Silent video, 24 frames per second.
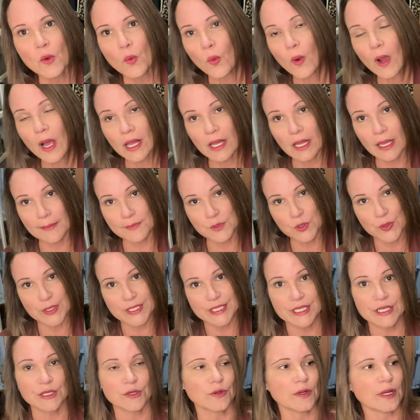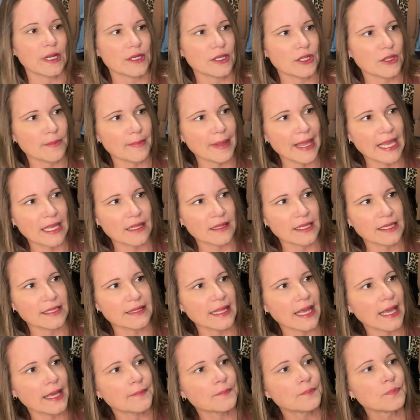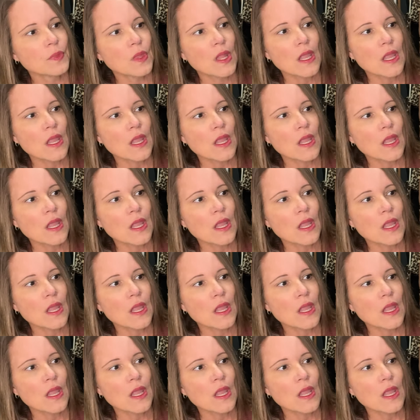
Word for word: while I'm twisting around to the back like that.